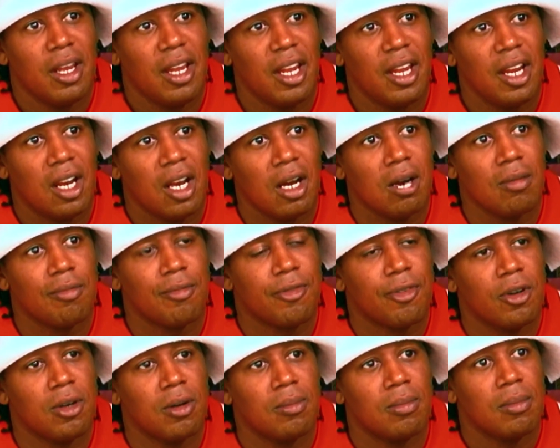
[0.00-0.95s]
and come
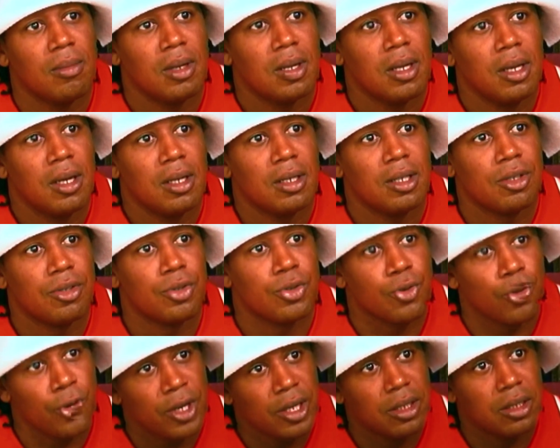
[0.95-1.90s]
from the
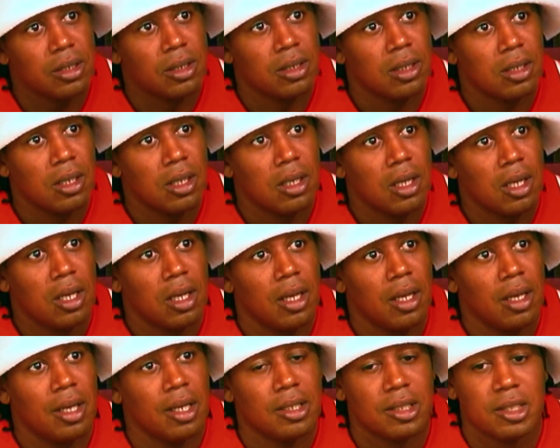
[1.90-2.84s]
streets
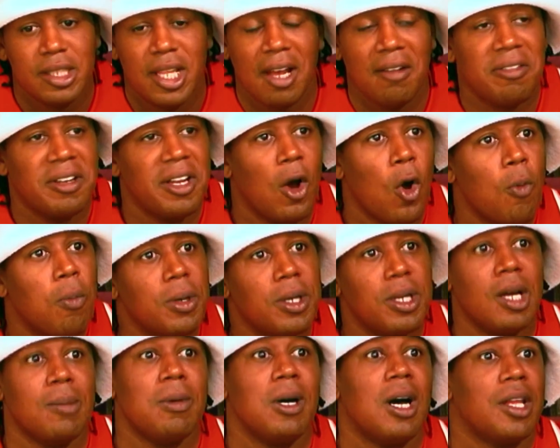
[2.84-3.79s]
is definitely
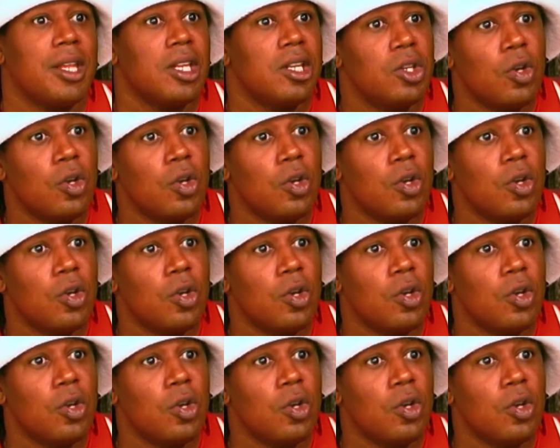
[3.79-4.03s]
opening up other